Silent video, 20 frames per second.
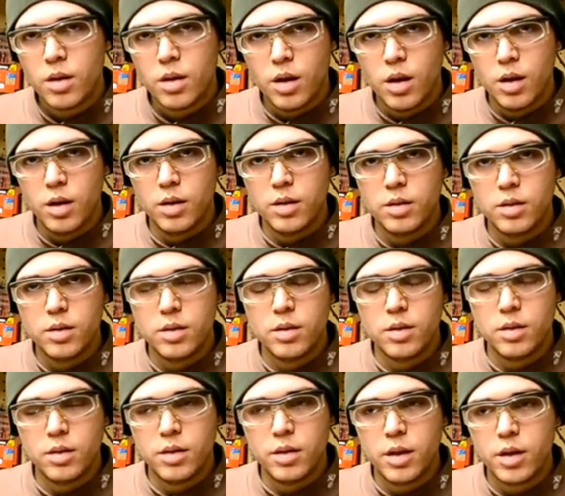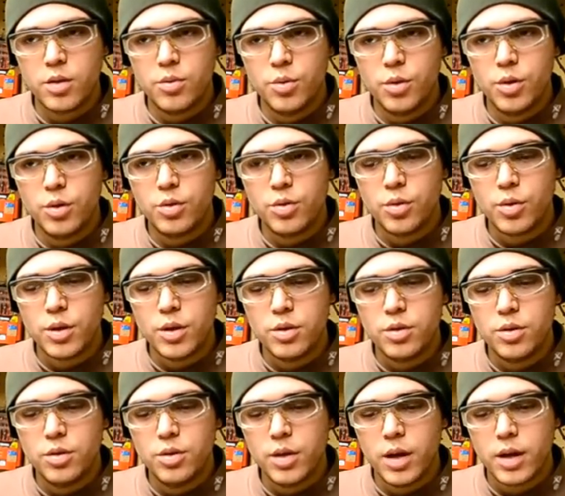uh,
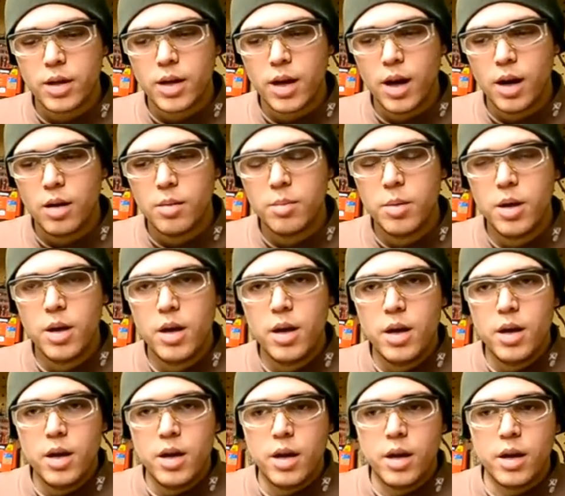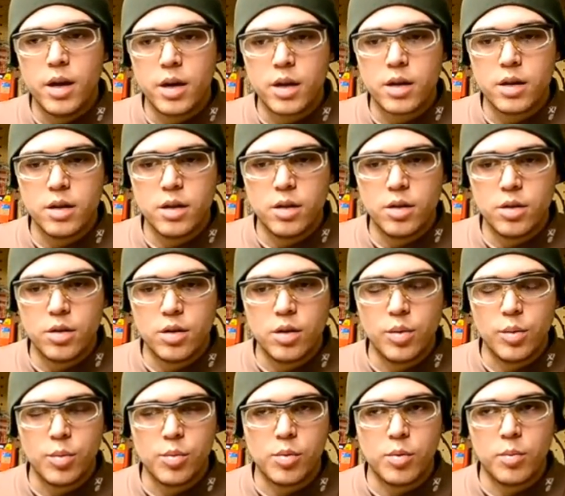nickwoo22.com, and I can hook you
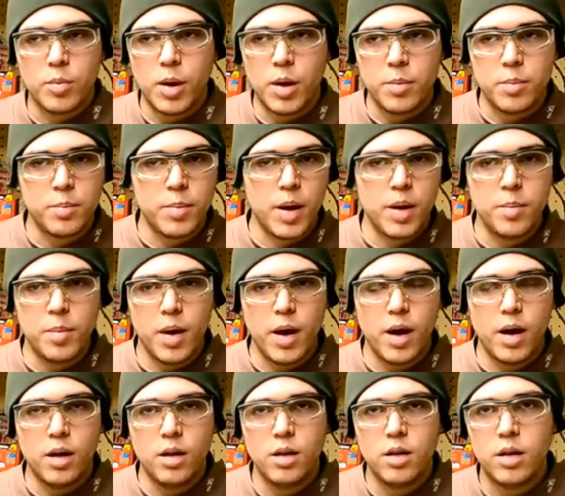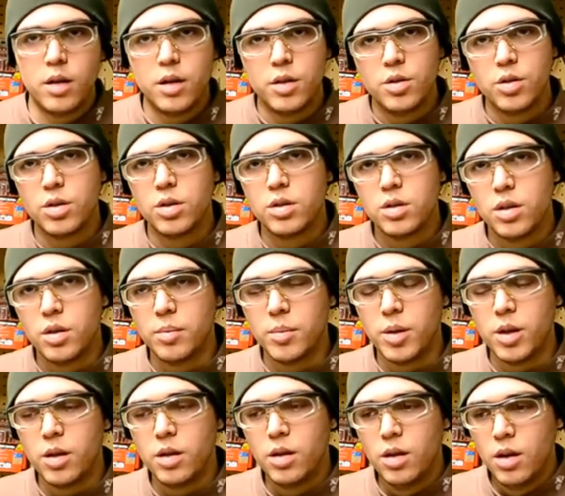up with my PayPal, and you can send
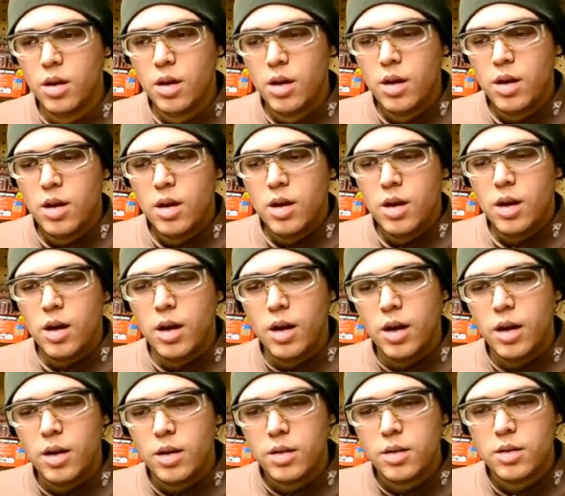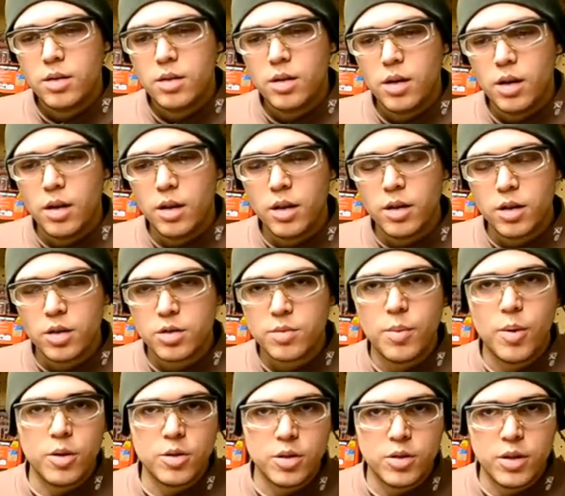me uh, a, a
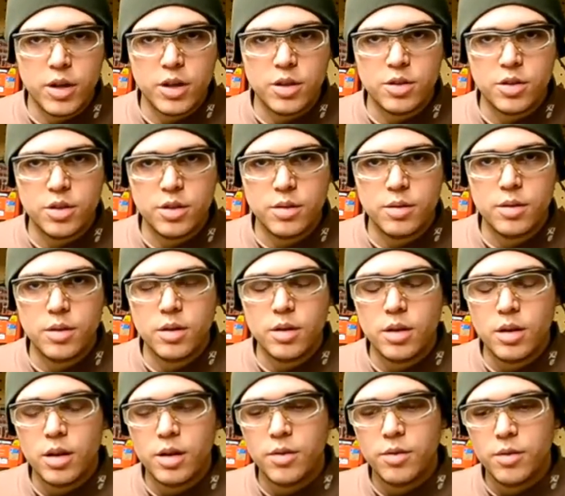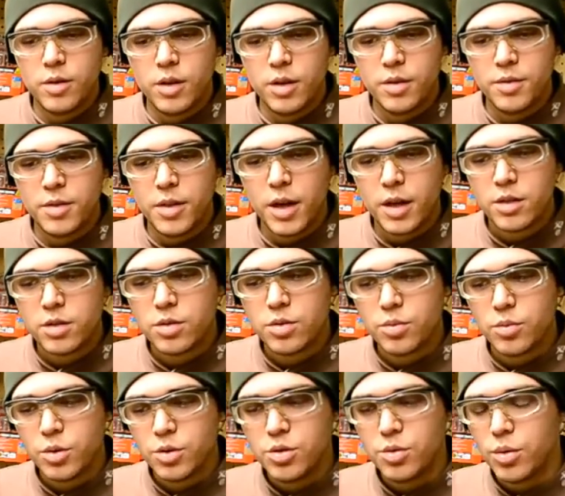small donation if, if that's
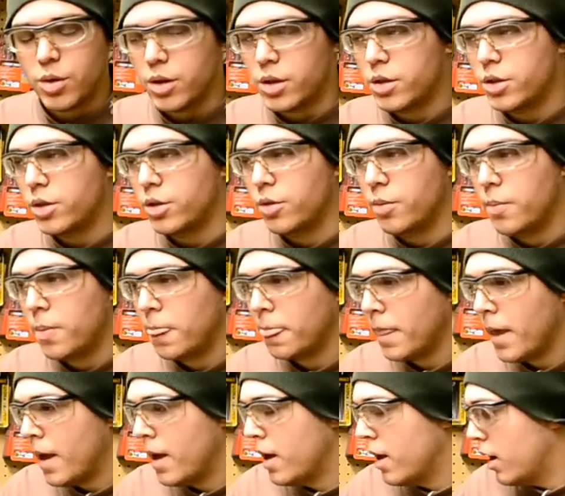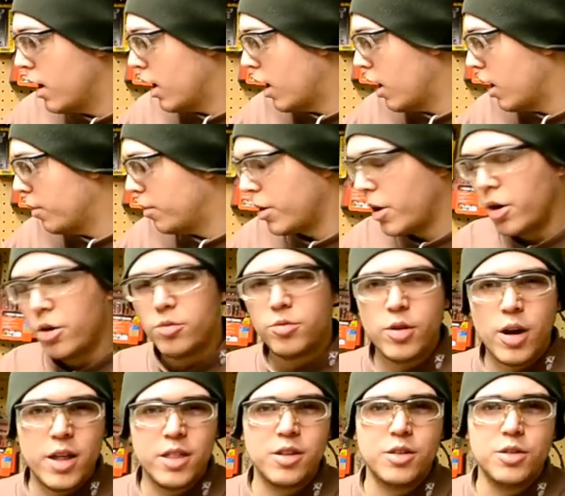what you want to do. Uh, but I would
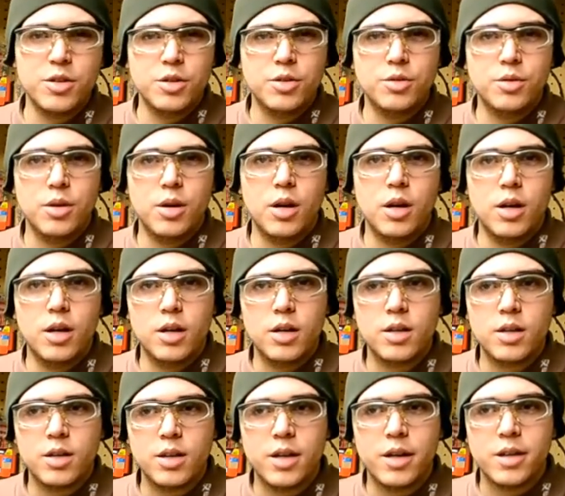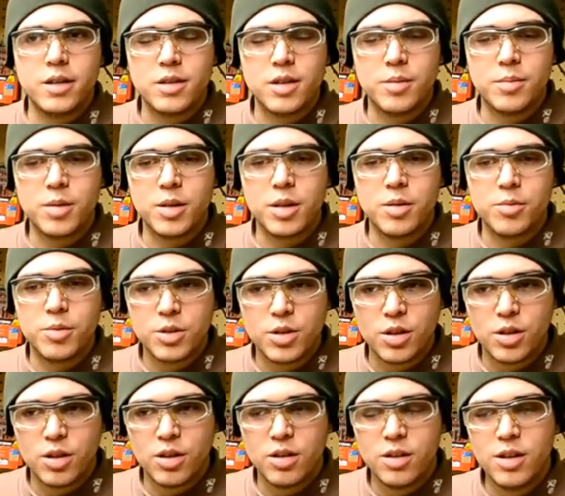rather you uh, get something in
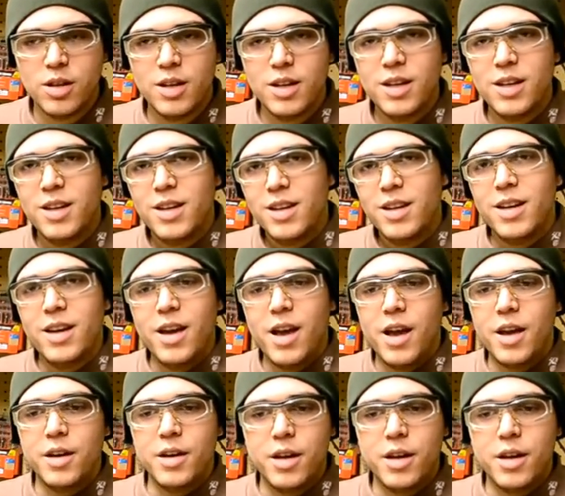return and